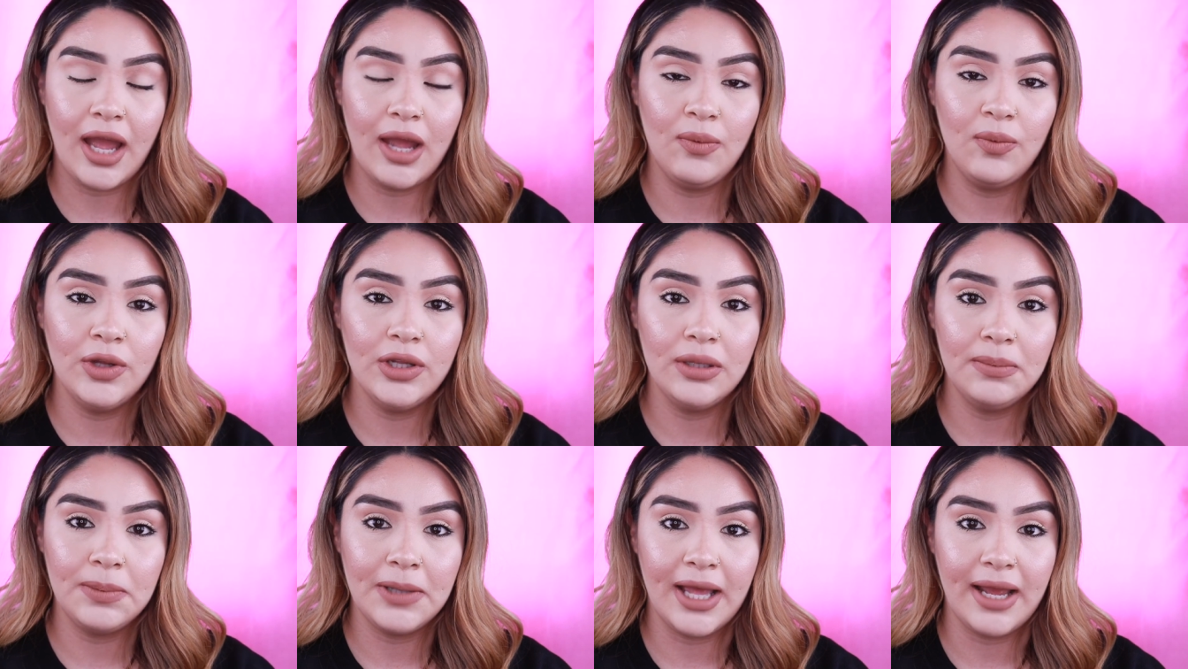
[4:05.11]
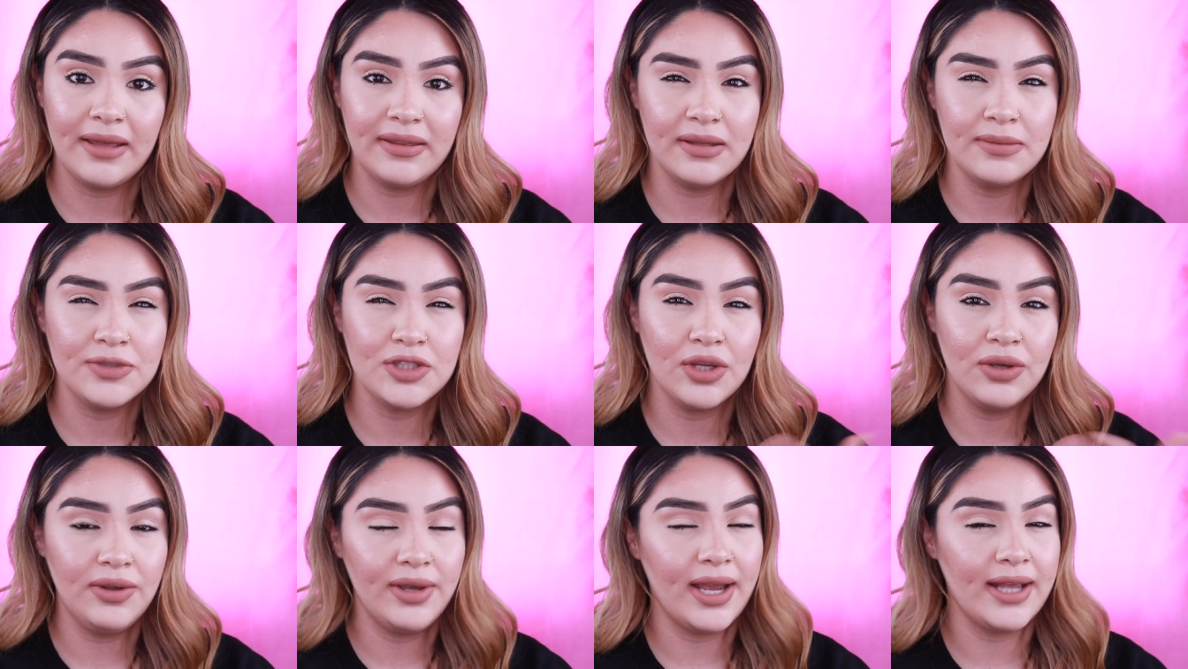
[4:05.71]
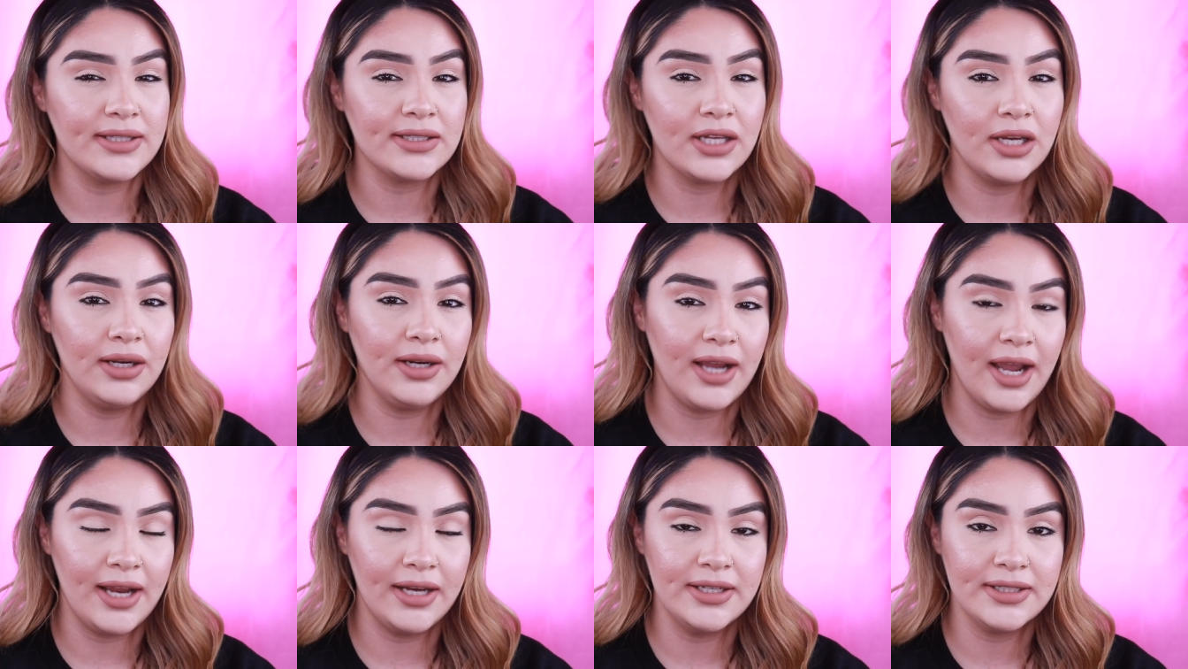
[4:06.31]
I will apply them so you guys could
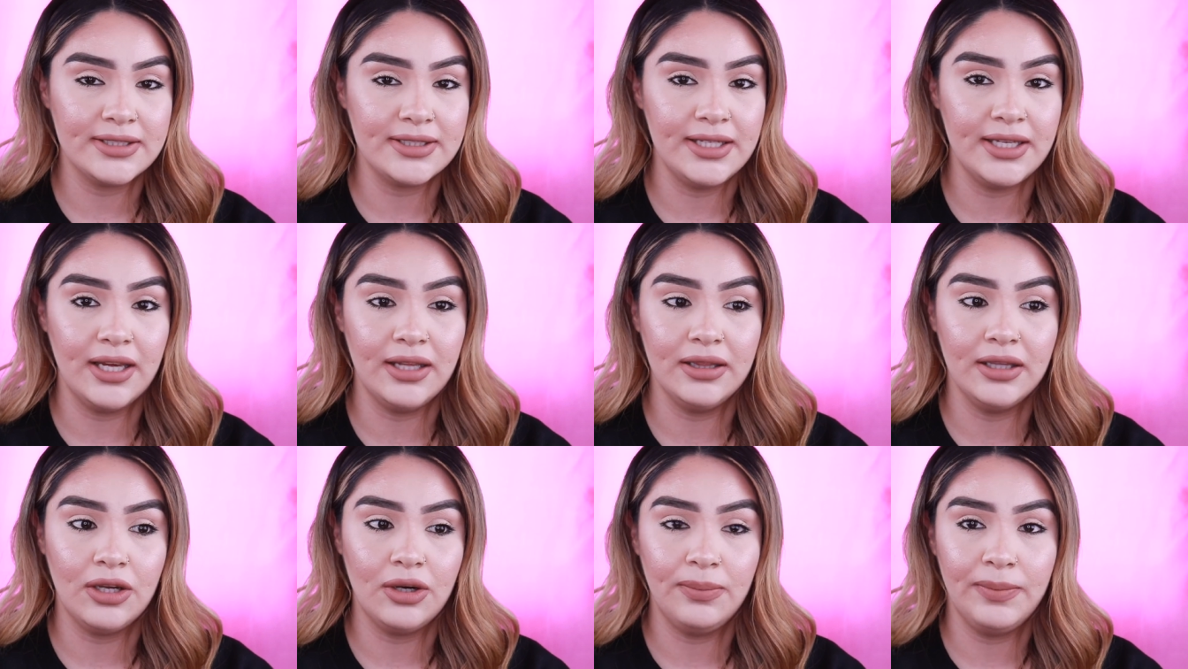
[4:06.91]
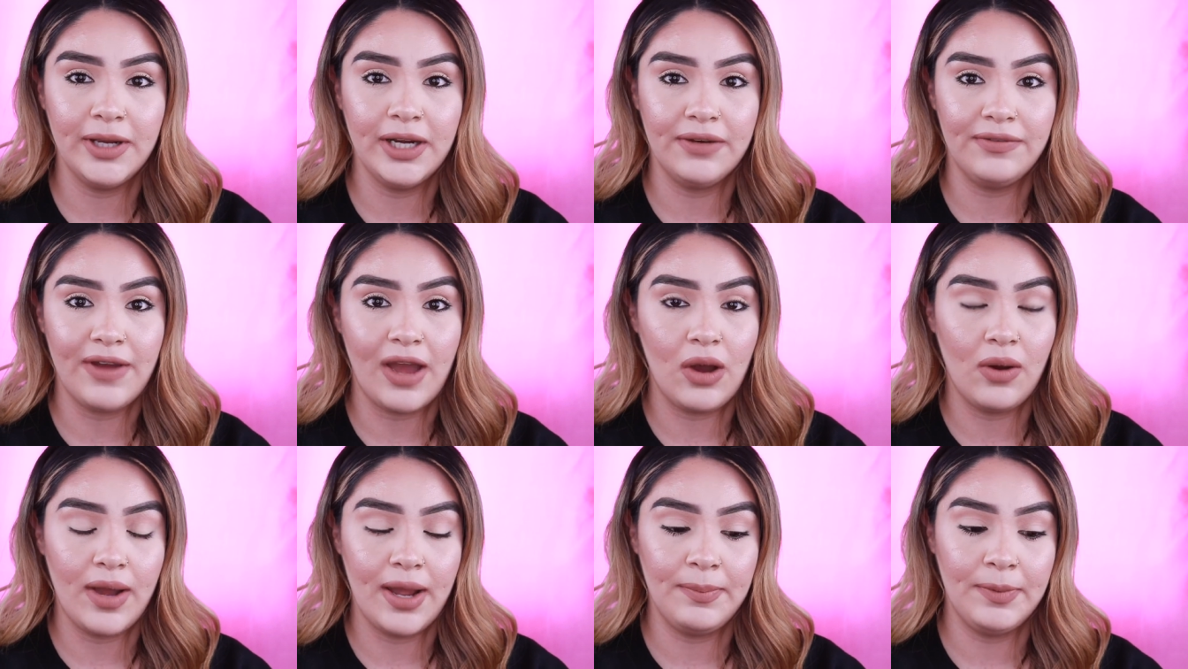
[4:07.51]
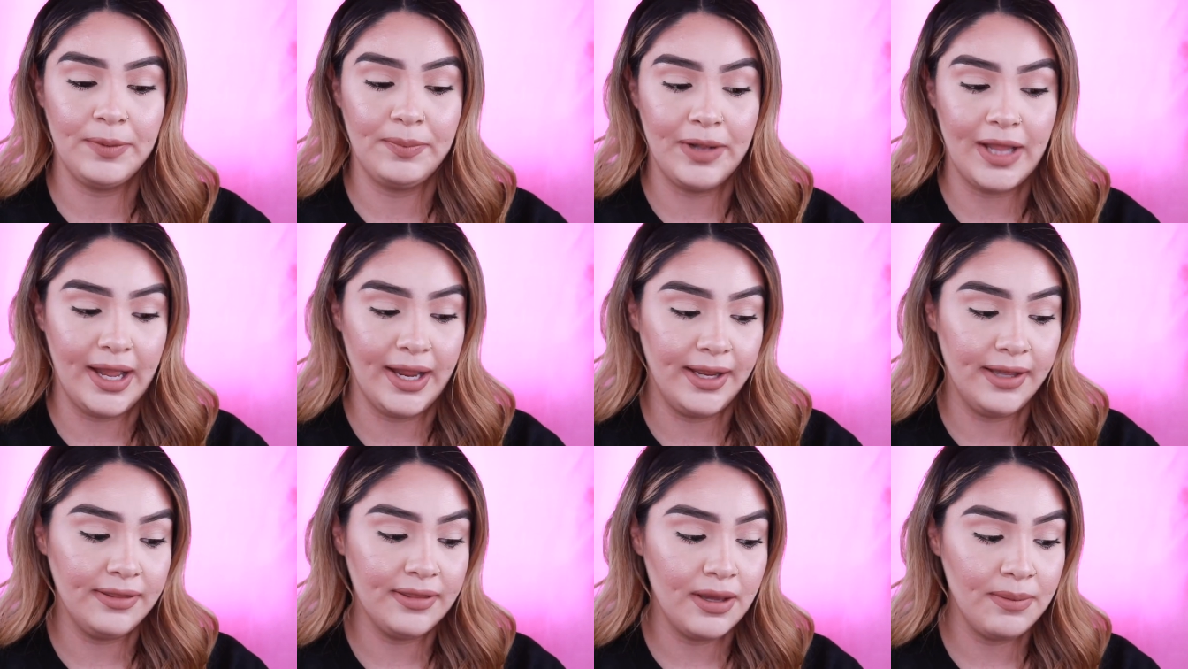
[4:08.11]
kind of see a little bit of how I'm
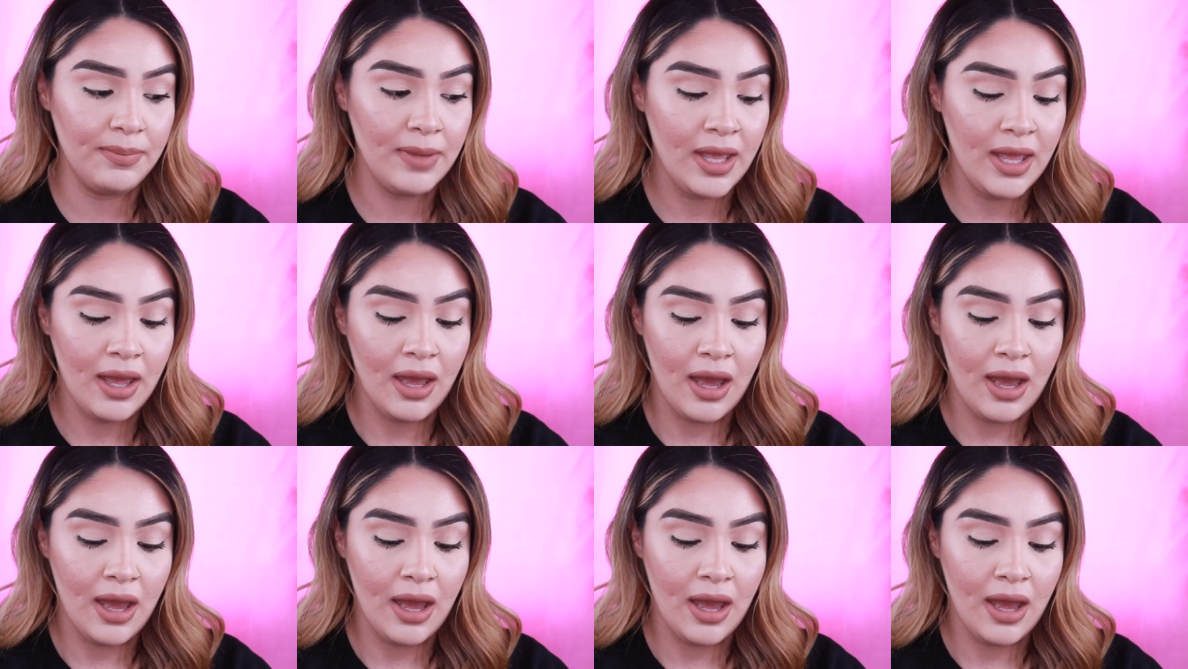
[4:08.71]
applying them.